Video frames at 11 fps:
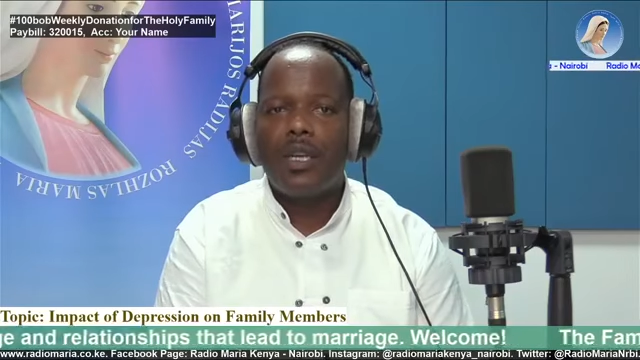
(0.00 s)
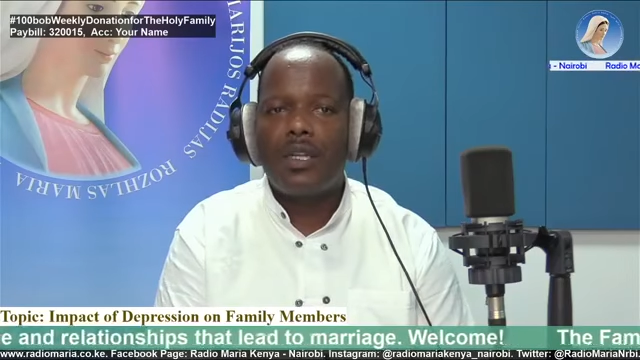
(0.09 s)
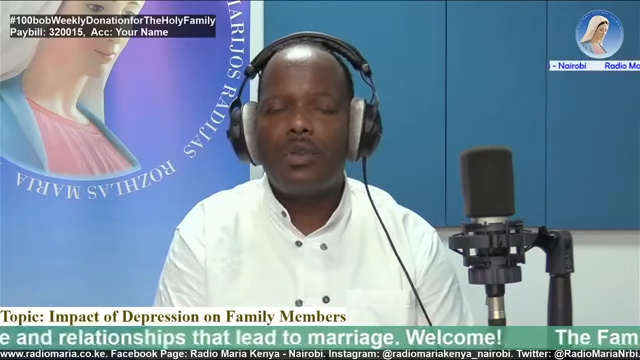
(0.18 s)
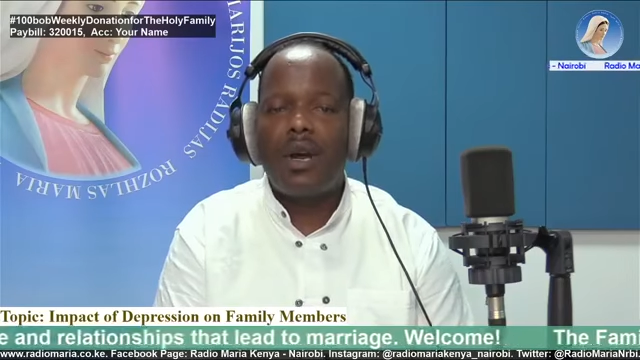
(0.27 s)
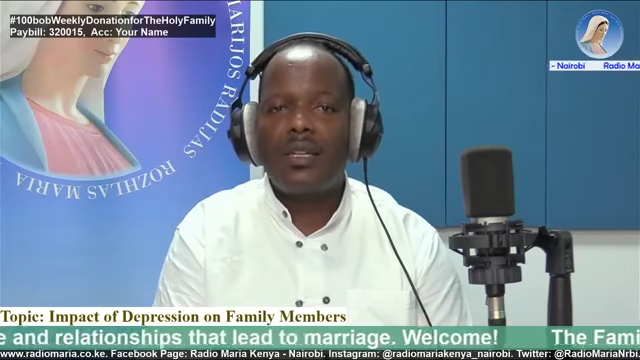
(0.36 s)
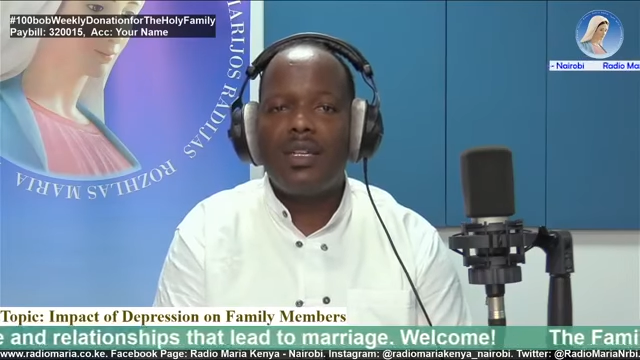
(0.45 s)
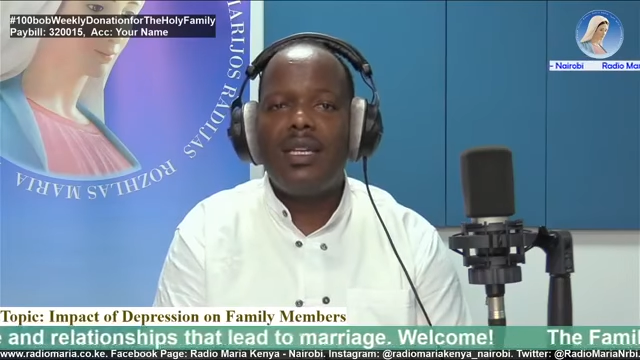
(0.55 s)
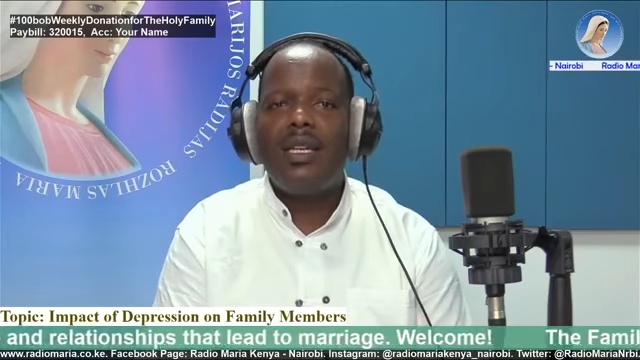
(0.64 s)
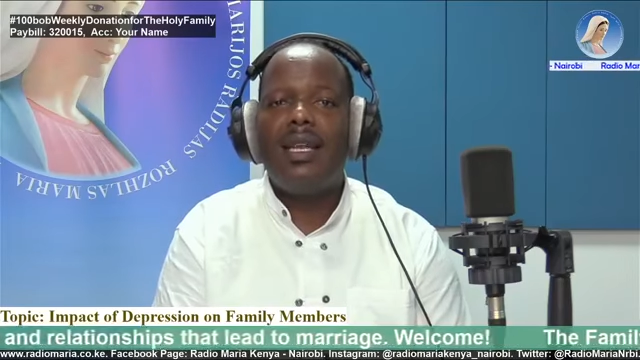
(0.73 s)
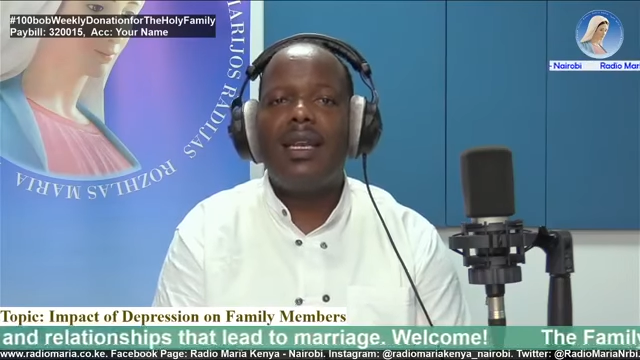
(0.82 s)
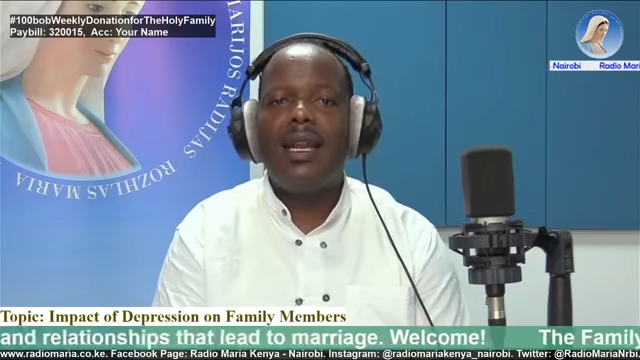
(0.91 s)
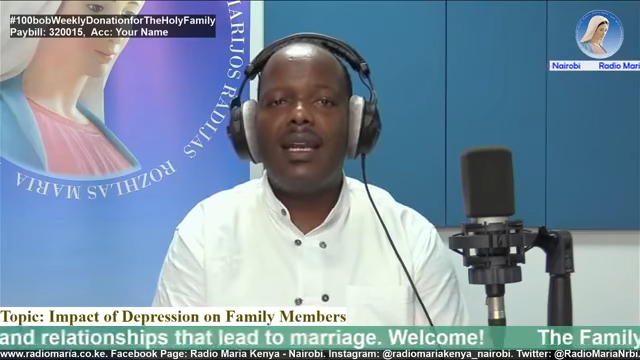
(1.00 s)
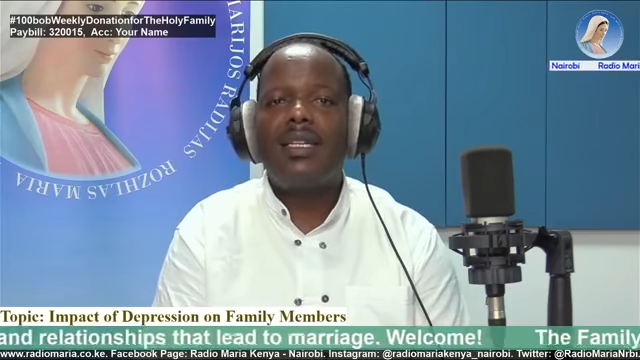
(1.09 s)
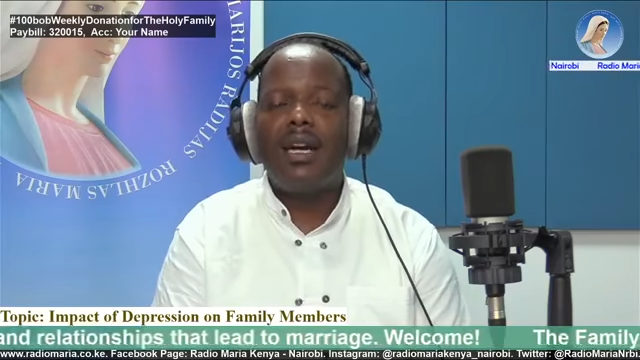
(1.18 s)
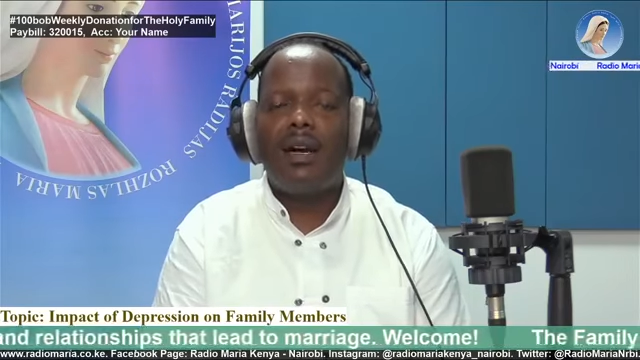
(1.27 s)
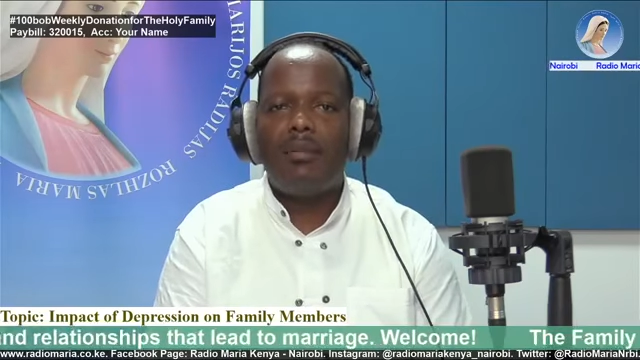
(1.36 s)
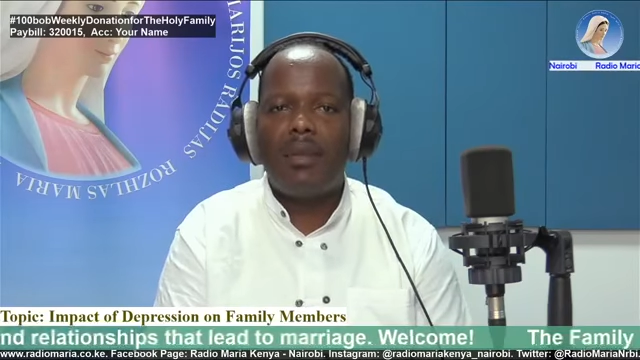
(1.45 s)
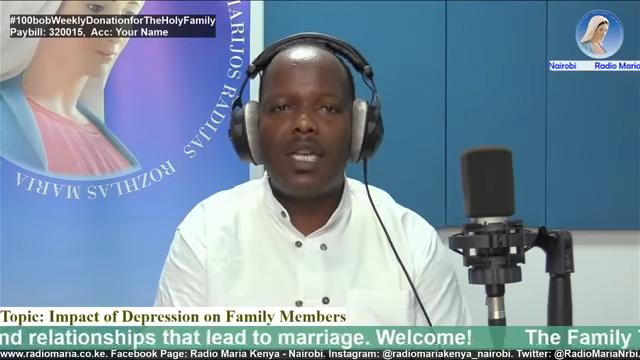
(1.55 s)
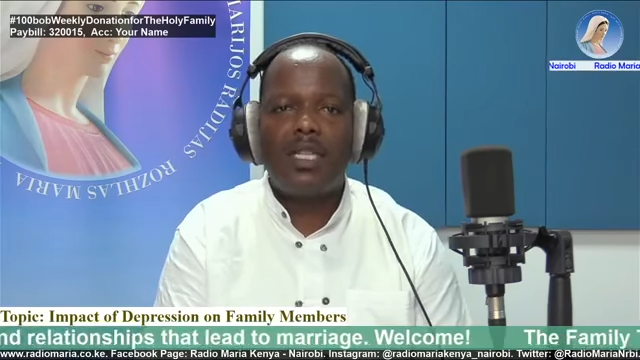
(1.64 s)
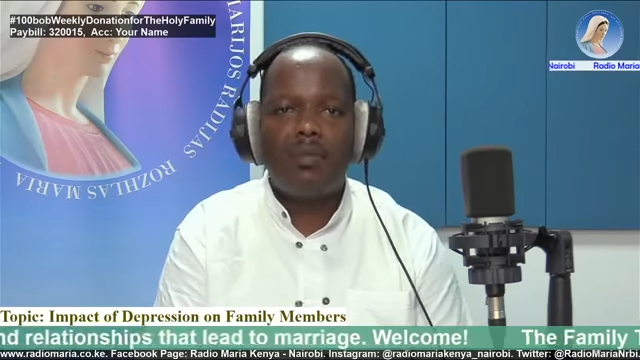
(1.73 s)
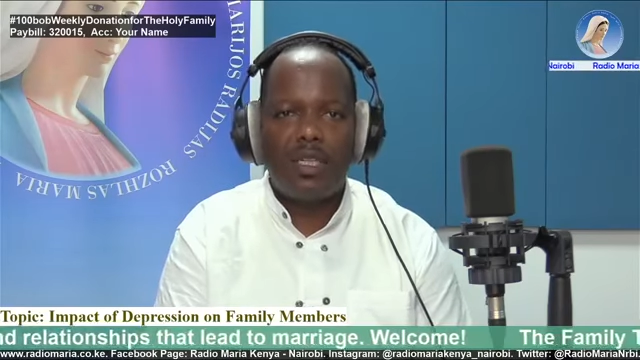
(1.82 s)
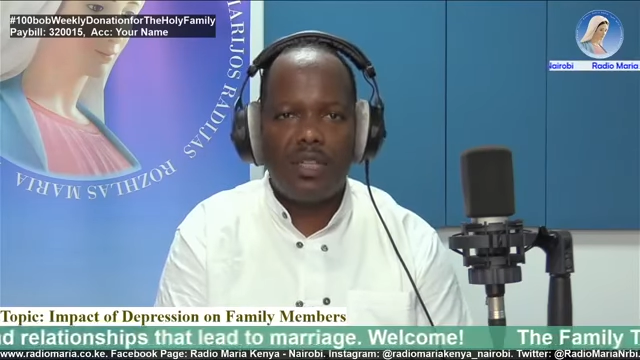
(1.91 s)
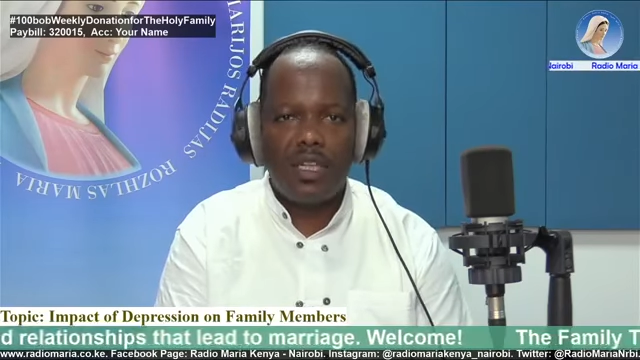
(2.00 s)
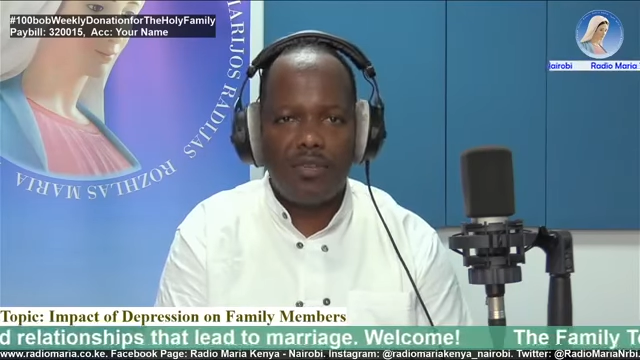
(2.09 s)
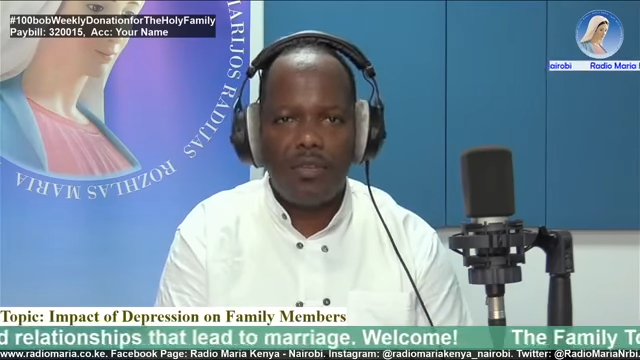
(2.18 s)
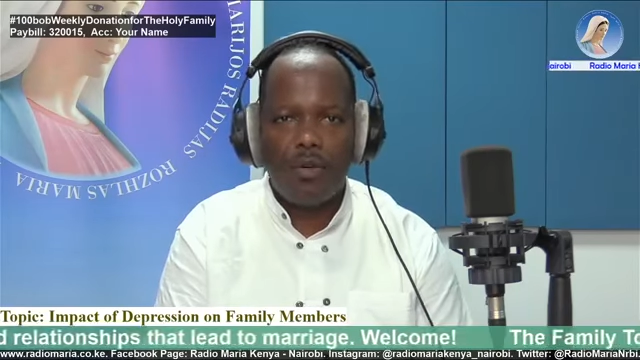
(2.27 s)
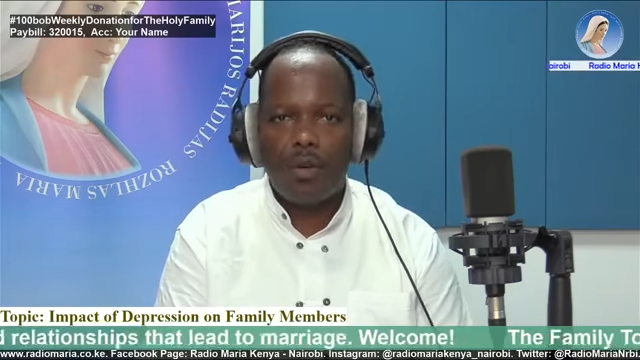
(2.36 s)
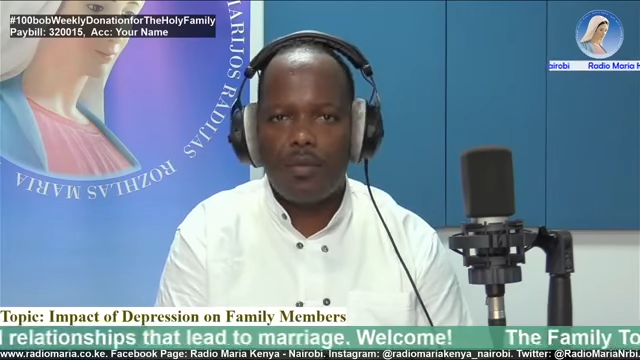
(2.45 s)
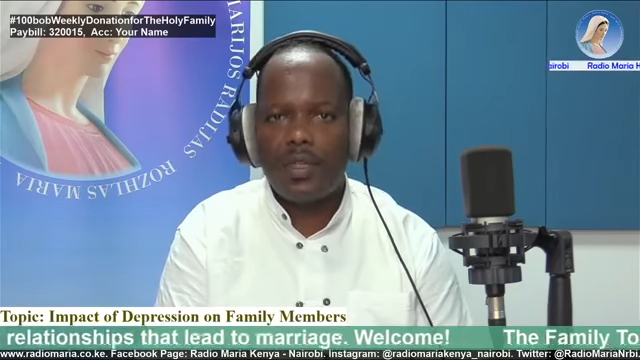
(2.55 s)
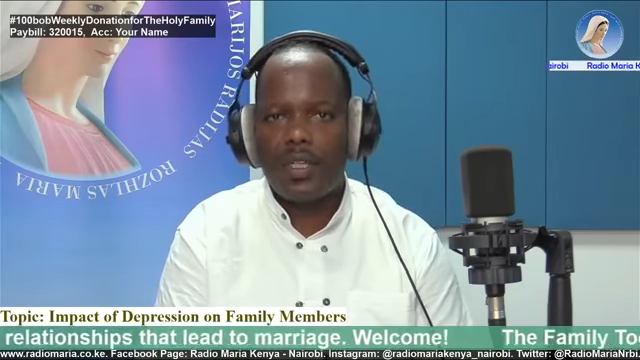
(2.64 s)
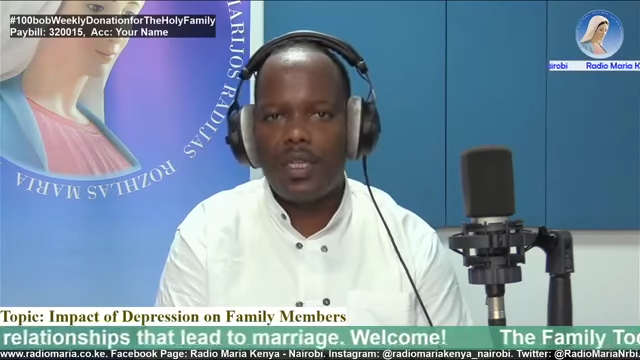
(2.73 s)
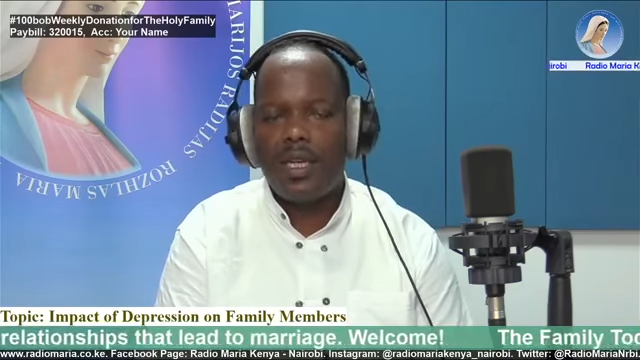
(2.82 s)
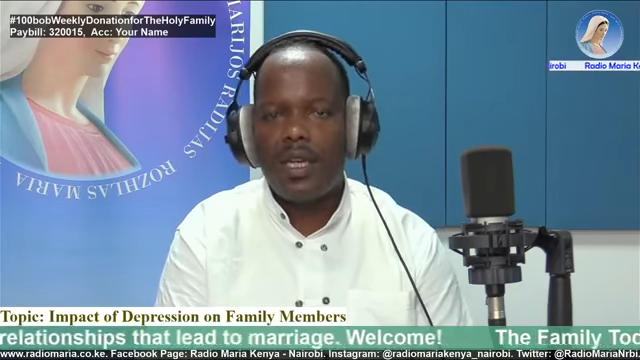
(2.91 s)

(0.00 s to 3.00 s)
to actually let our minds be transformed.